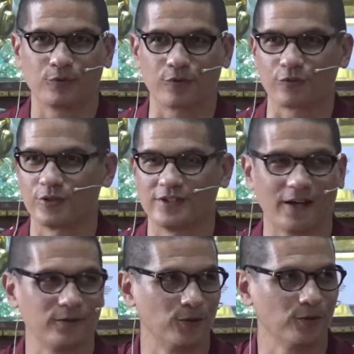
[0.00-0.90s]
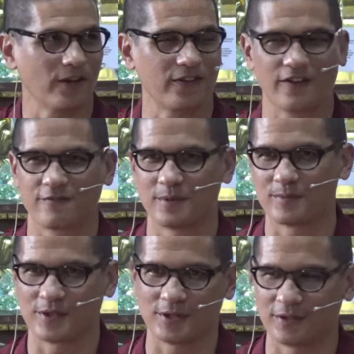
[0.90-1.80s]
for free download on the
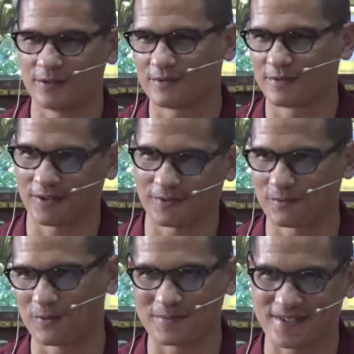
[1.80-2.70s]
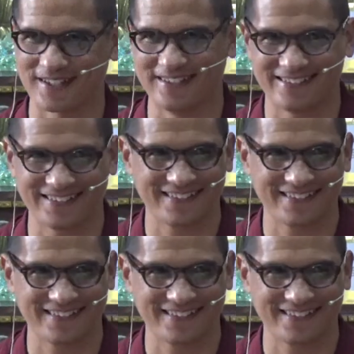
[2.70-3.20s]
FMT website.